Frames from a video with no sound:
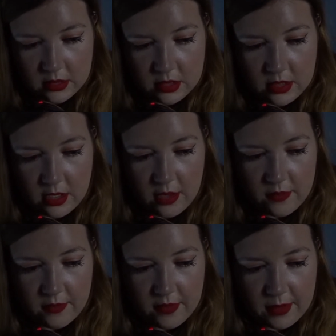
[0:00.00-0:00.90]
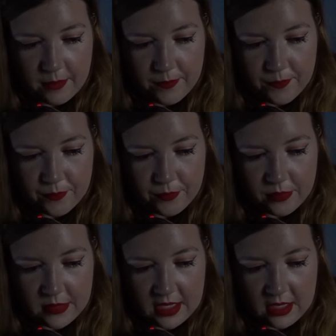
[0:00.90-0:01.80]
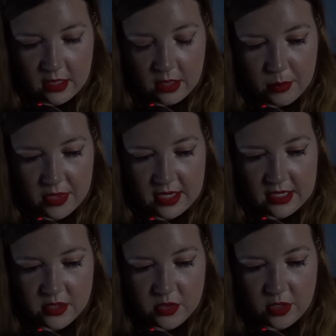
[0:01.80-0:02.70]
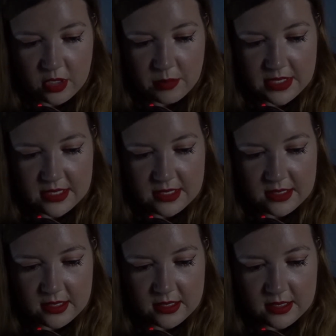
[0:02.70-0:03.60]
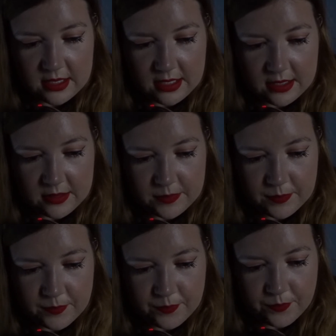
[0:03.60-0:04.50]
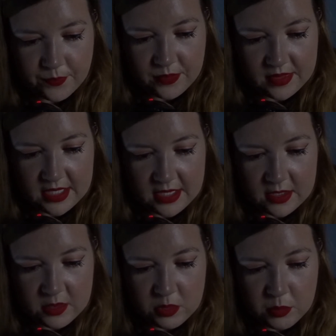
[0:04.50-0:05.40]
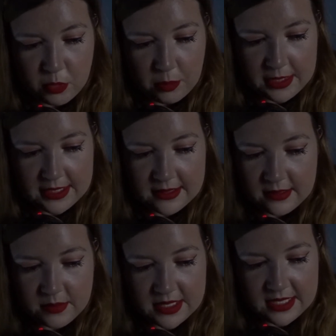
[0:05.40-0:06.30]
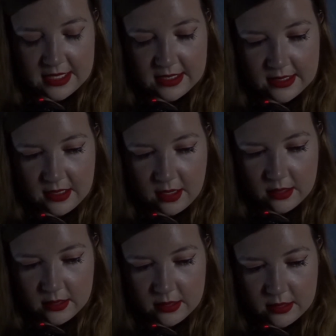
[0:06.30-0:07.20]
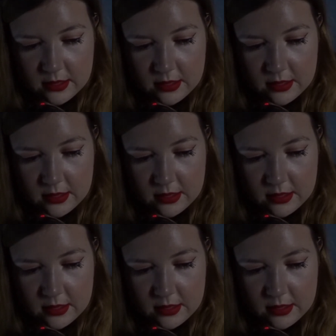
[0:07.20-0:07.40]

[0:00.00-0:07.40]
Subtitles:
The nerve of him! But then it struck Mr. Dursley that this was probably some silly stunt.